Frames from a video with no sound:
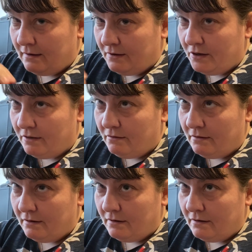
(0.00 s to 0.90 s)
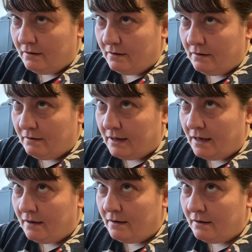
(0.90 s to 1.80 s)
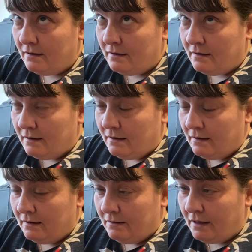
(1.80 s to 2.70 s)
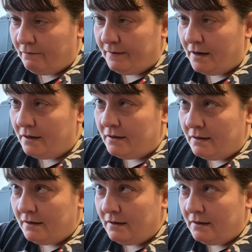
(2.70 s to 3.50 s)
2. Okay. They fit on